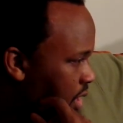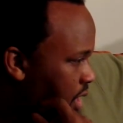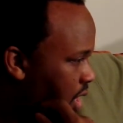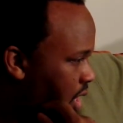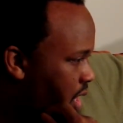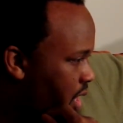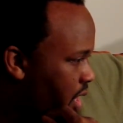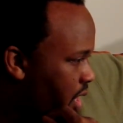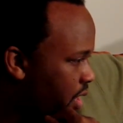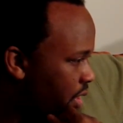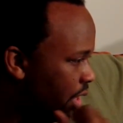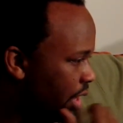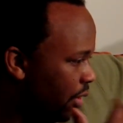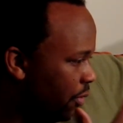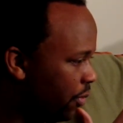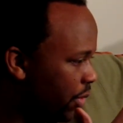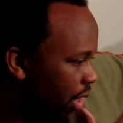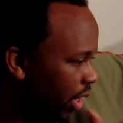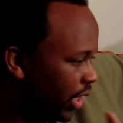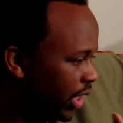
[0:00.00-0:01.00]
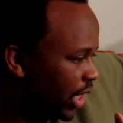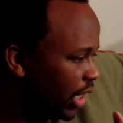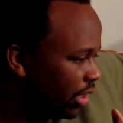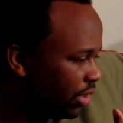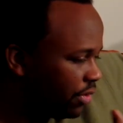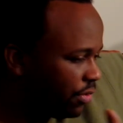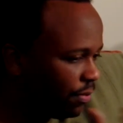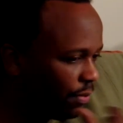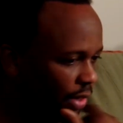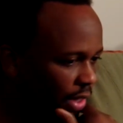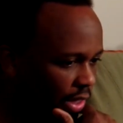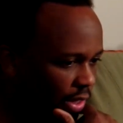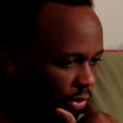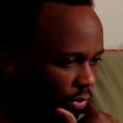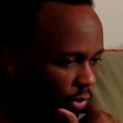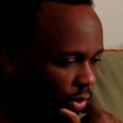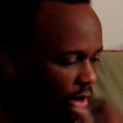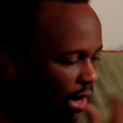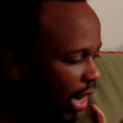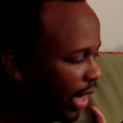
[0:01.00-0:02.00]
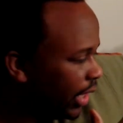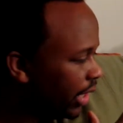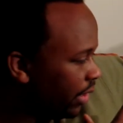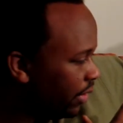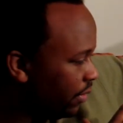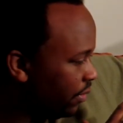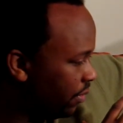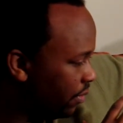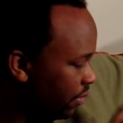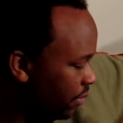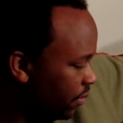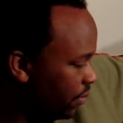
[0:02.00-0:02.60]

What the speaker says: and that way it keeps me where I can